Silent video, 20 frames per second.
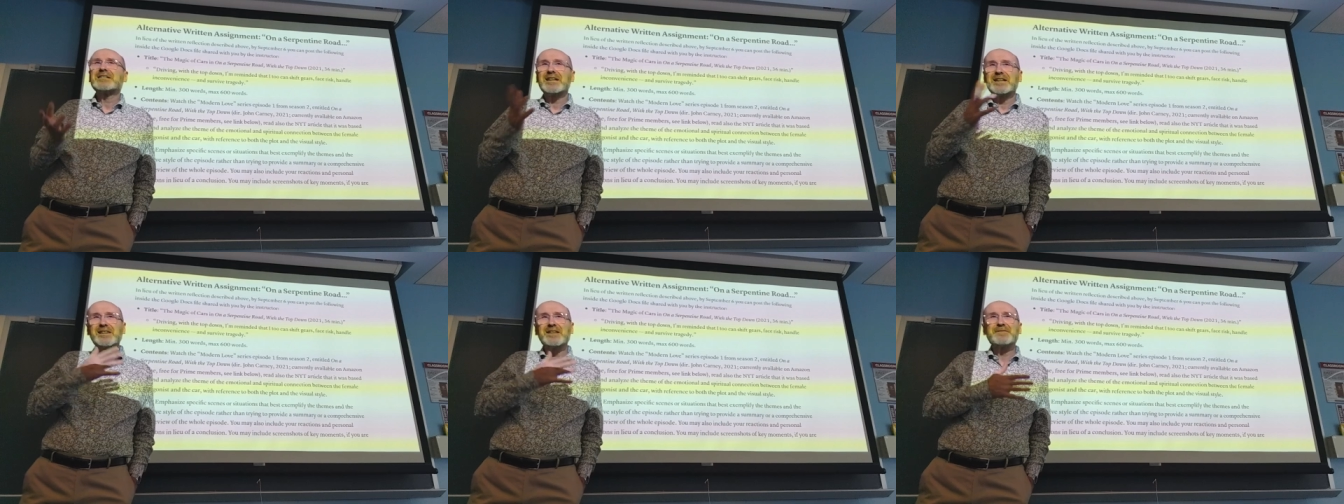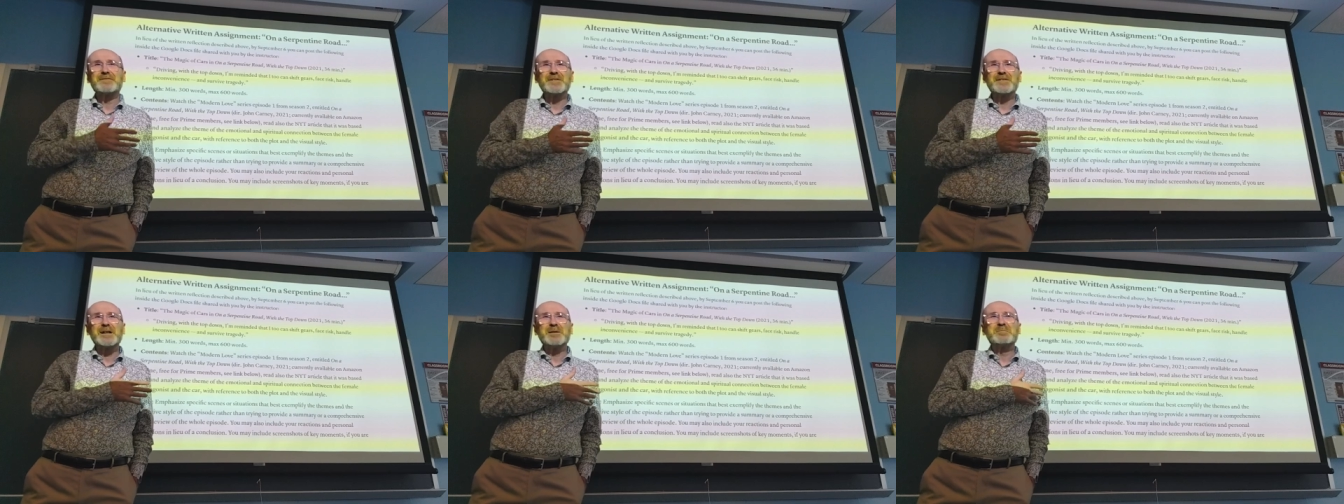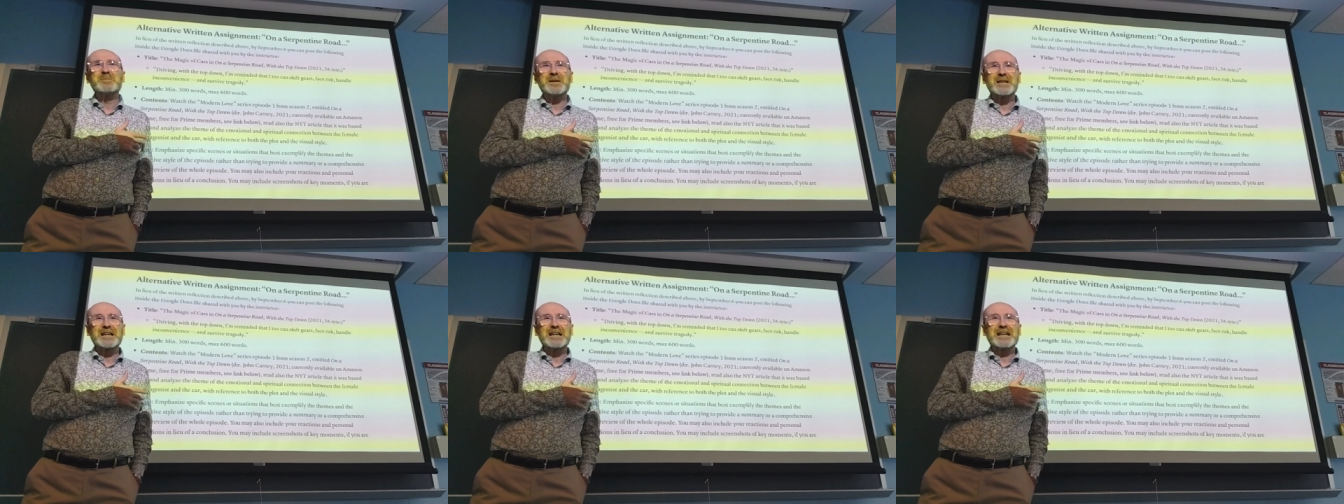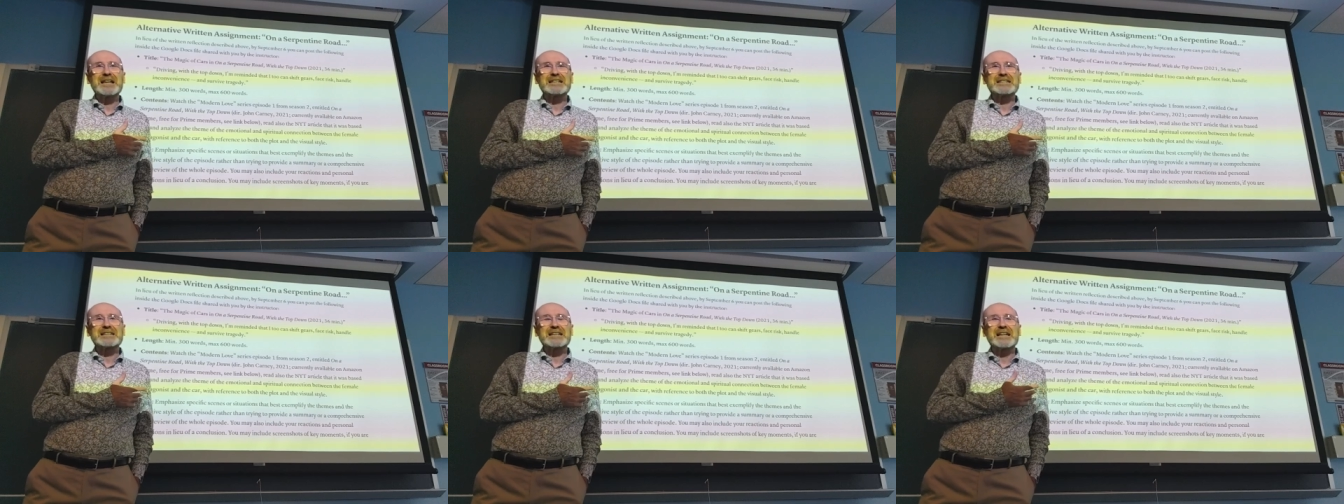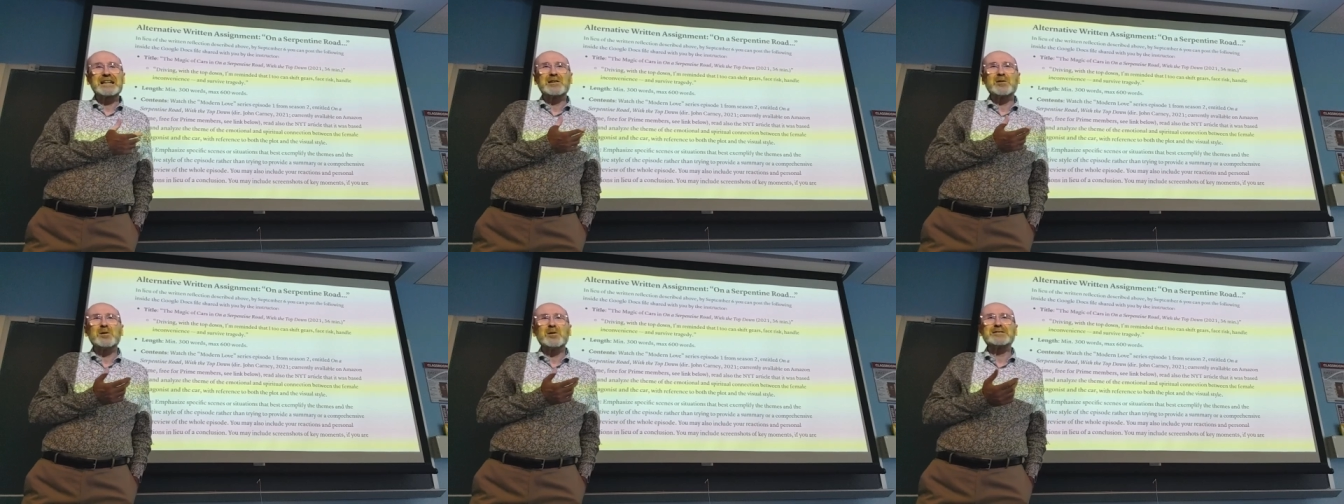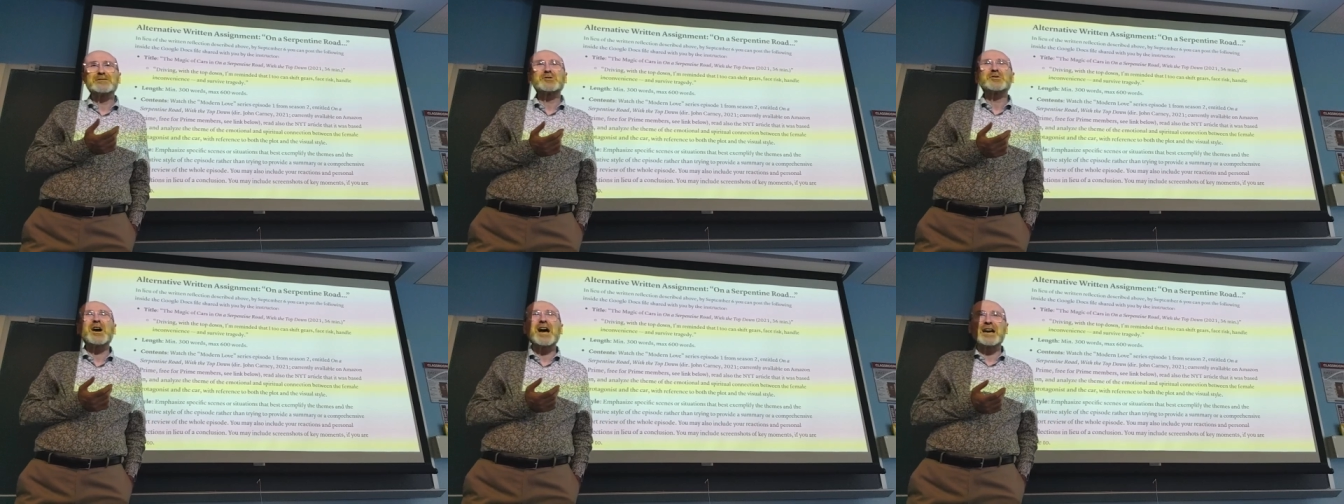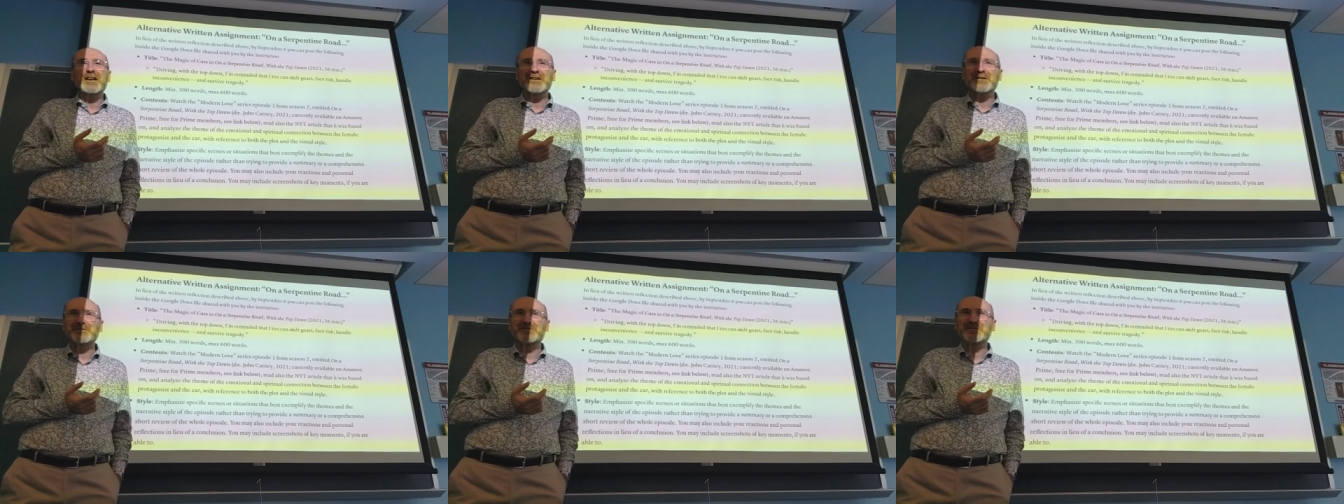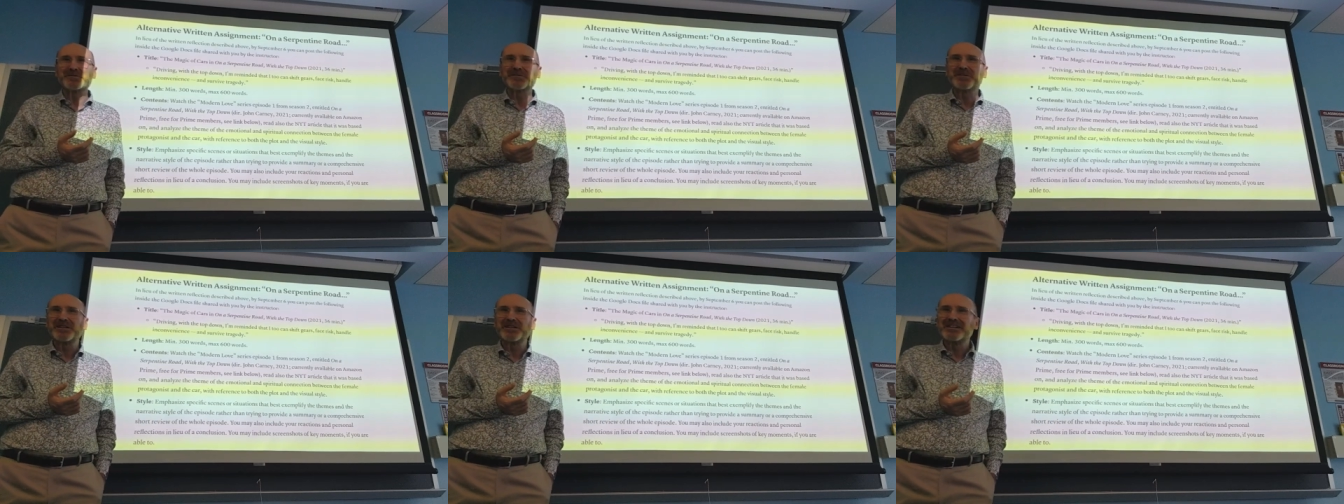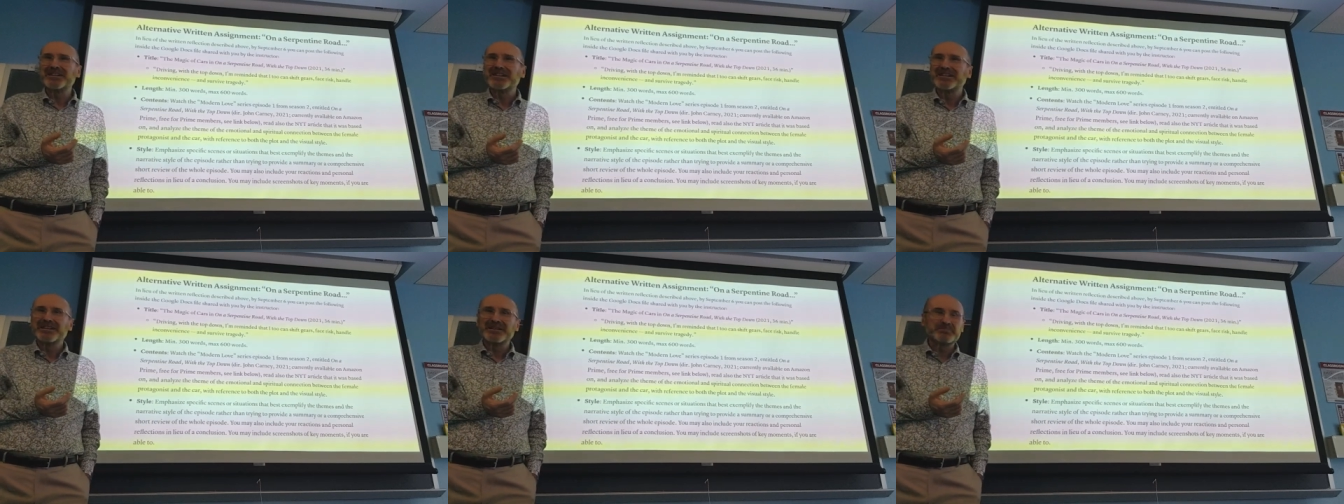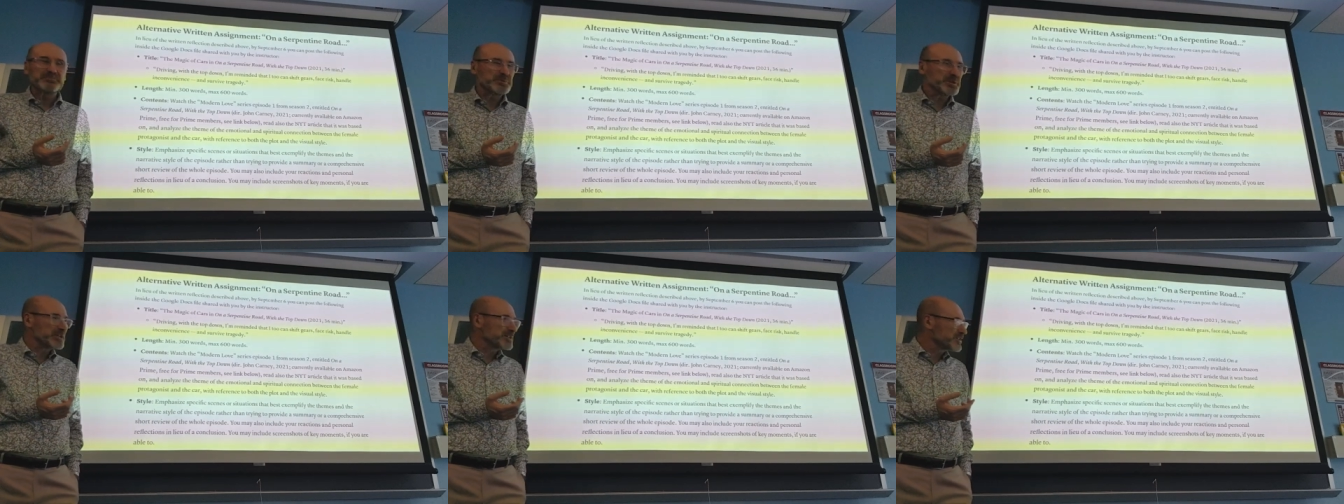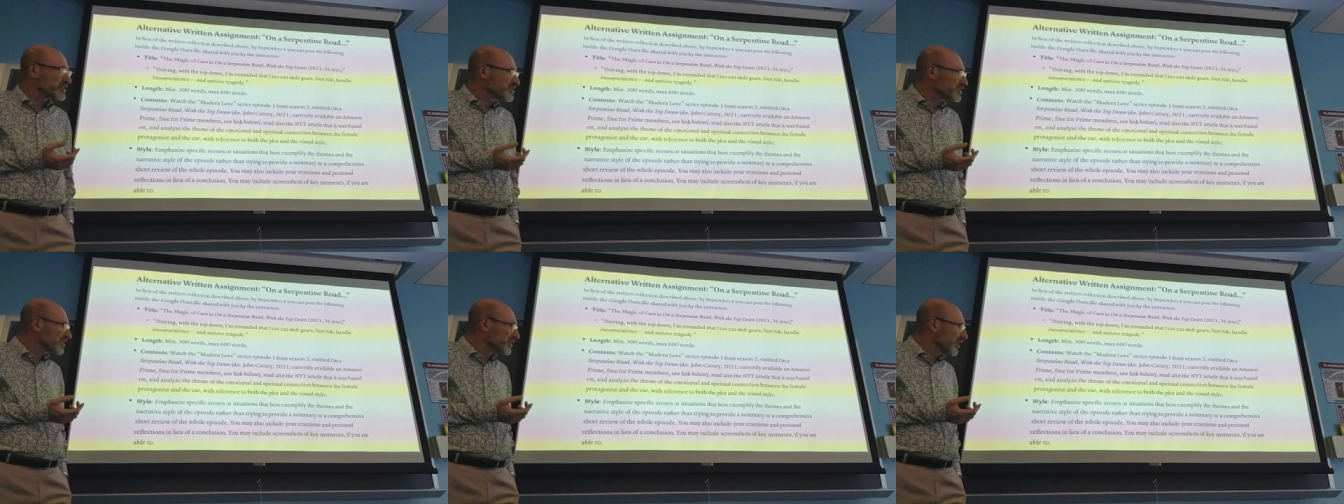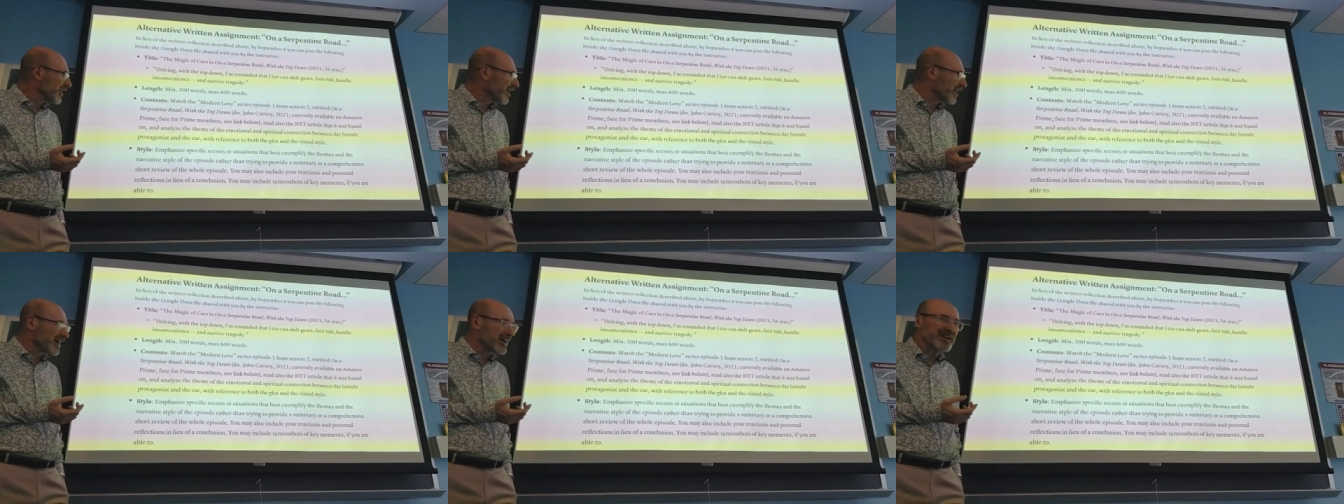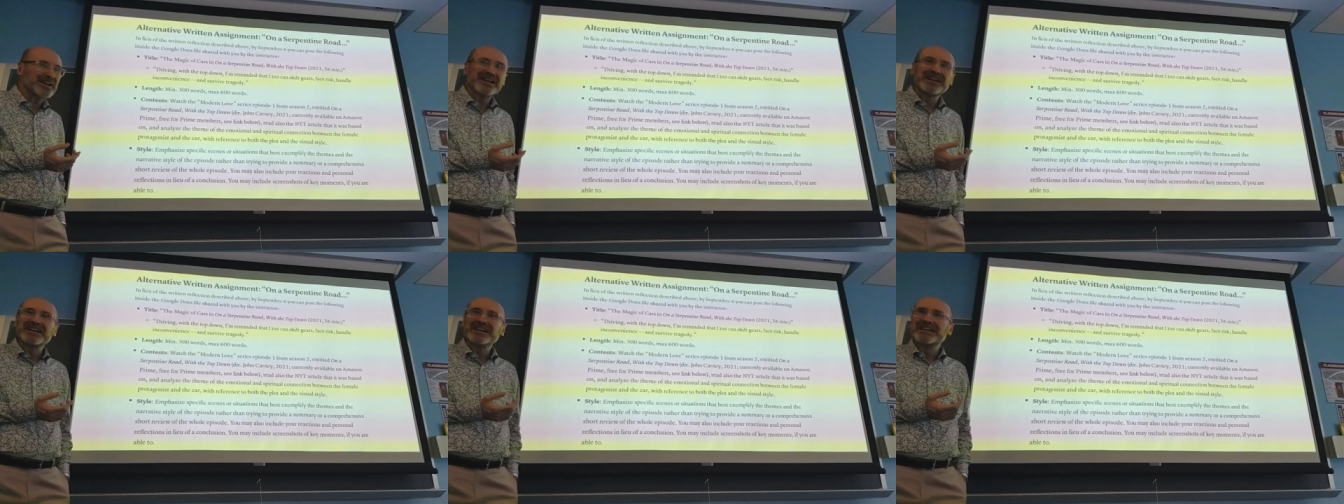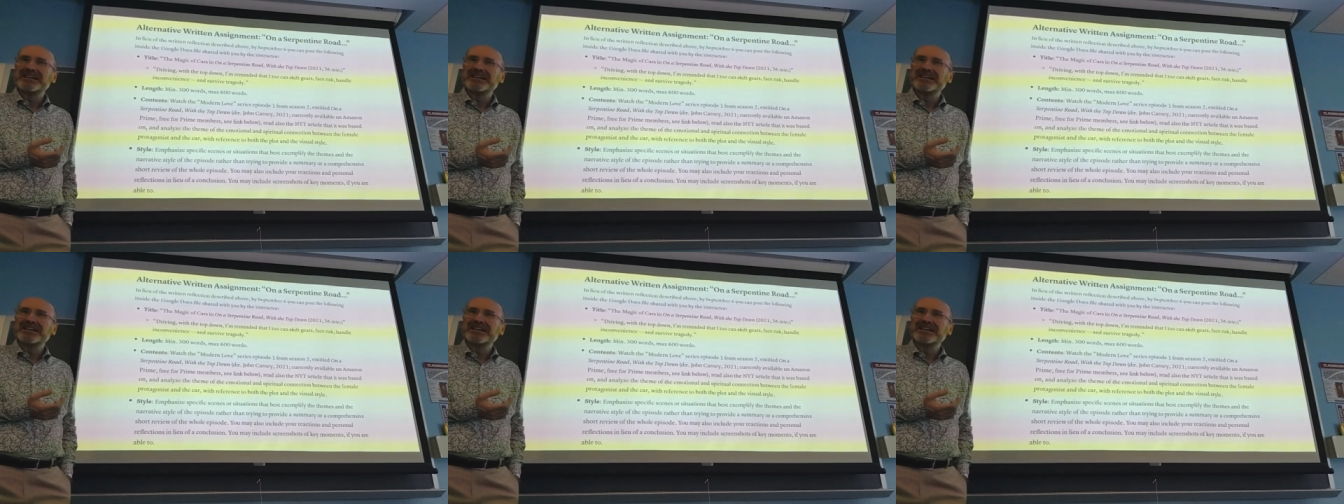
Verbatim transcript: in the film, is an old Triumph, British car,